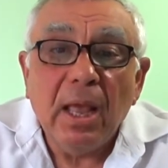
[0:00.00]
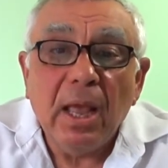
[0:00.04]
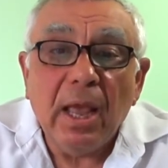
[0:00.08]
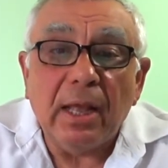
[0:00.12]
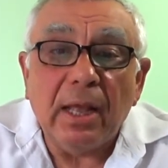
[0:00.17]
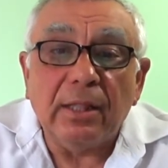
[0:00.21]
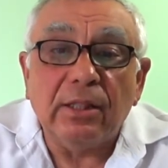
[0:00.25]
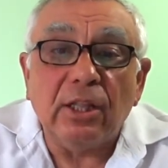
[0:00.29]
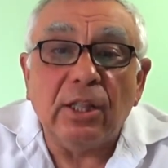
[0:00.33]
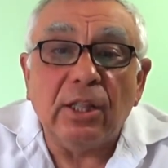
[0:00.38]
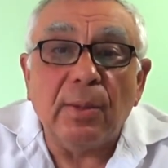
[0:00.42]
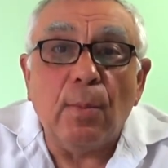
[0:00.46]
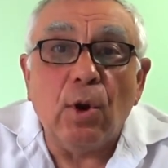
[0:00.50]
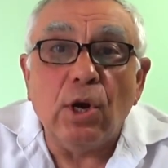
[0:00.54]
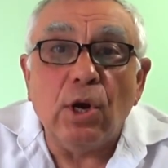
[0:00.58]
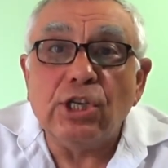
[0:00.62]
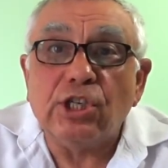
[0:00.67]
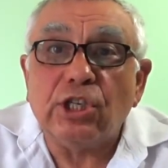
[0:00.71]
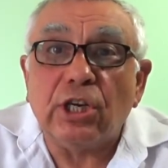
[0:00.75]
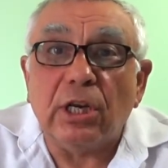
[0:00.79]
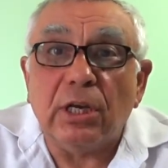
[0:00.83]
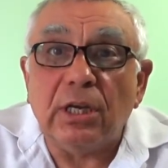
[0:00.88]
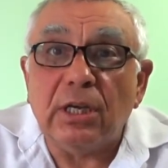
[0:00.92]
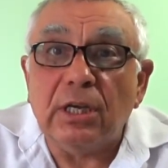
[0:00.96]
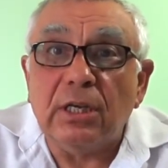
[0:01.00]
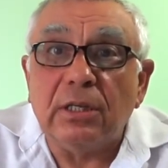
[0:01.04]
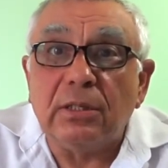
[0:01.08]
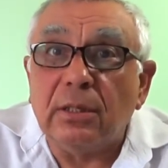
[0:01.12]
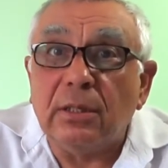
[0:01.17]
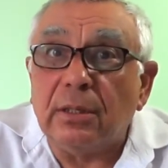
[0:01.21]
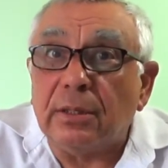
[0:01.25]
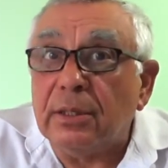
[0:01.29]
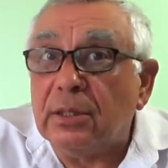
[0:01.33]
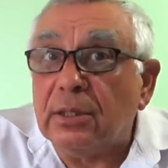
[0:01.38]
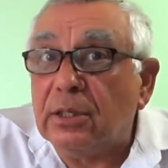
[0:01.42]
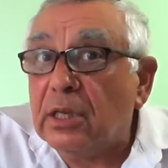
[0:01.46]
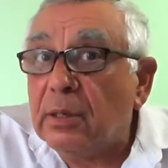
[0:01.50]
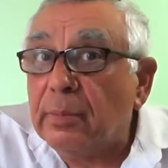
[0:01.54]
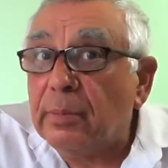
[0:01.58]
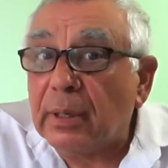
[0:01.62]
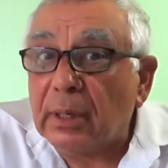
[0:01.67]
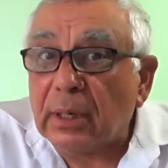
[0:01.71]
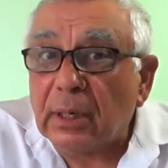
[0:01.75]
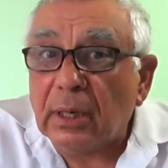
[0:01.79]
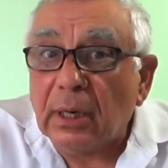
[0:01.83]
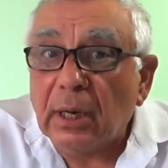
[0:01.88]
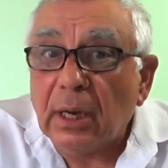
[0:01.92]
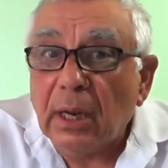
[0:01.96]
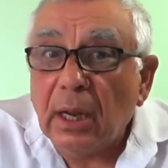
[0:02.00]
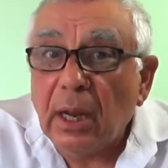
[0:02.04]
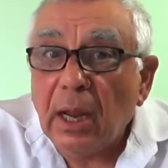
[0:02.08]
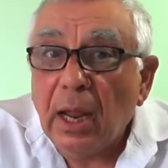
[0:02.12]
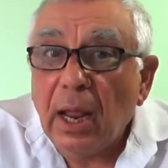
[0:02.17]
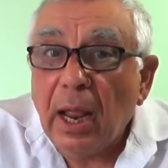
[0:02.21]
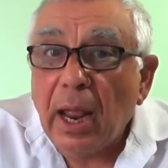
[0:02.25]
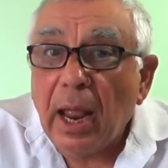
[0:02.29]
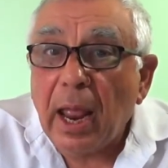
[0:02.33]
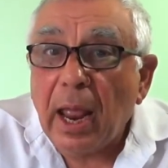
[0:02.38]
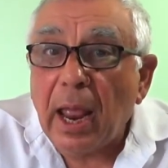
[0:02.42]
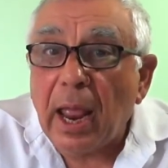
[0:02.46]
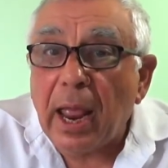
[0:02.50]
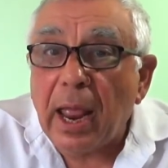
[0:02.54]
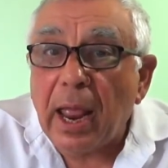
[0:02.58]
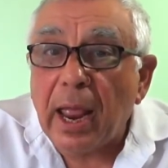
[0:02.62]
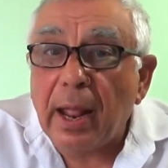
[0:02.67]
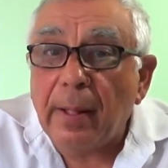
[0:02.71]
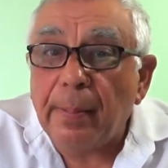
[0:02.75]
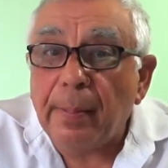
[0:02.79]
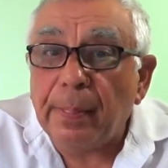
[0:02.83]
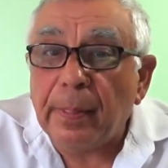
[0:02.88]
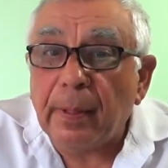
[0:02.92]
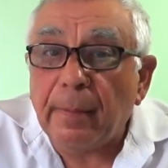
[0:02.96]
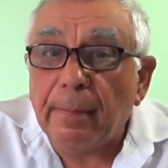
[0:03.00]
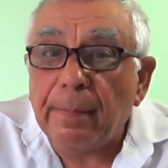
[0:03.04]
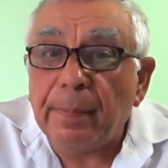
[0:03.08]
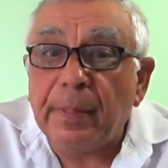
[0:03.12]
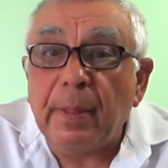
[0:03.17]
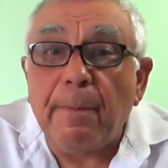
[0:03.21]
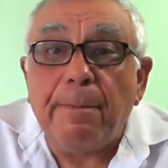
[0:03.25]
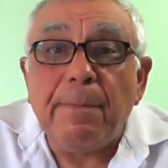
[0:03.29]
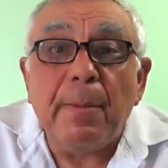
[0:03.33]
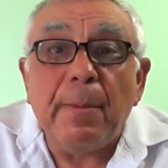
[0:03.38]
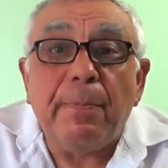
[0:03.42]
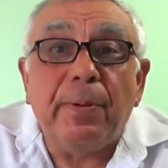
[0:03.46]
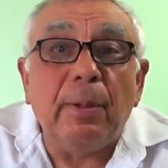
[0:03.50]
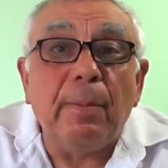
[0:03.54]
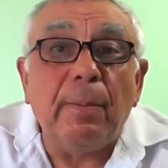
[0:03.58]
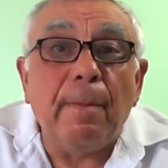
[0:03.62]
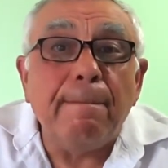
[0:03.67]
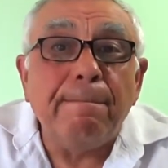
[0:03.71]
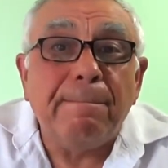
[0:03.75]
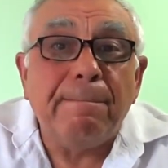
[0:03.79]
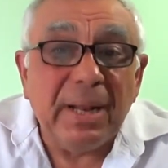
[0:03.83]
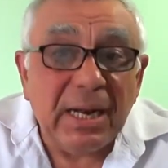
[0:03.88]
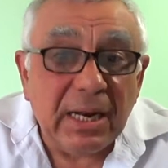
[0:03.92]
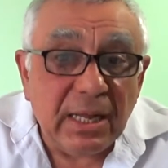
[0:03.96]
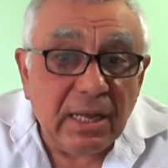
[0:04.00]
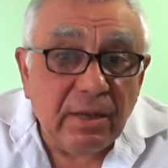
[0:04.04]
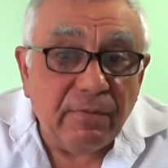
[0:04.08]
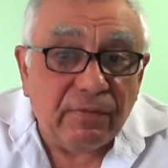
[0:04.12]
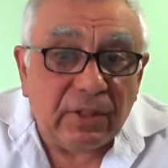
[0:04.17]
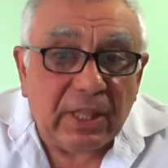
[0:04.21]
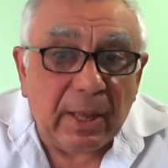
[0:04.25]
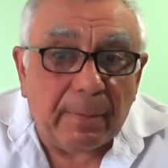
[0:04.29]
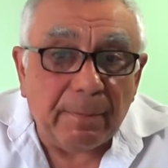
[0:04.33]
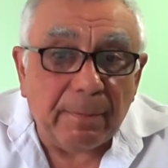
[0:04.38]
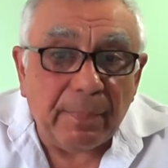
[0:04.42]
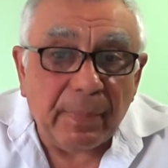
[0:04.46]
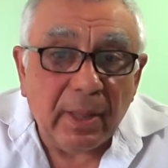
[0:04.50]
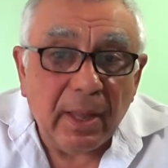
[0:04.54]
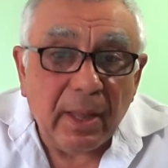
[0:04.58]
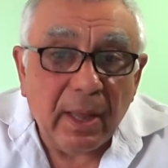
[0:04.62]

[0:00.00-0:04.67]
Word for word: and that the Moshe is the Redeemer. And the people believe them.